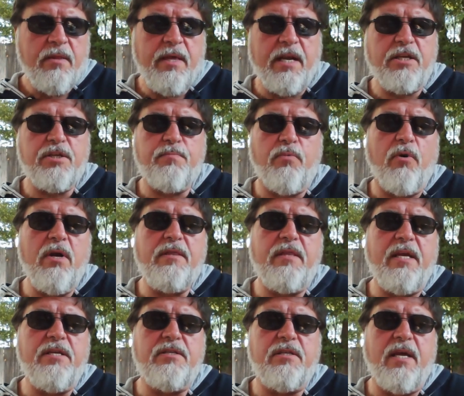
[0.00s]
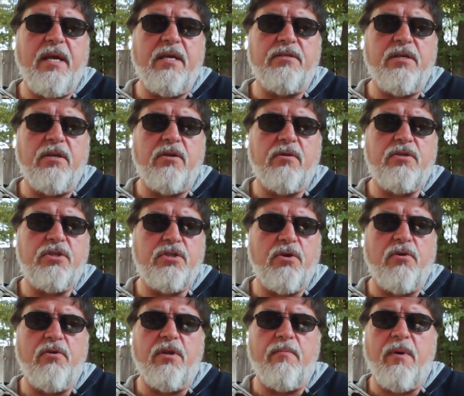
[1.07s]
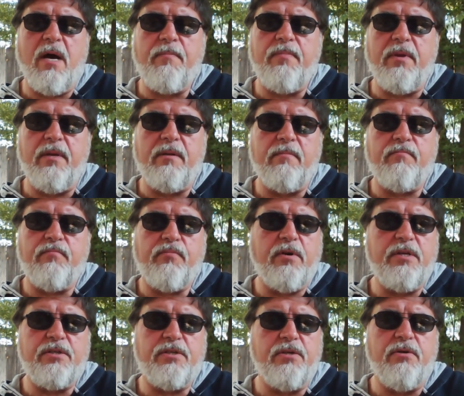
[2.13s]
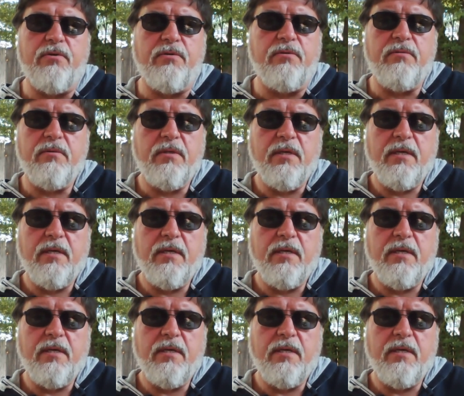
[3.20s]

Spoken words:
that exploit these things and stir them up, and pretty soon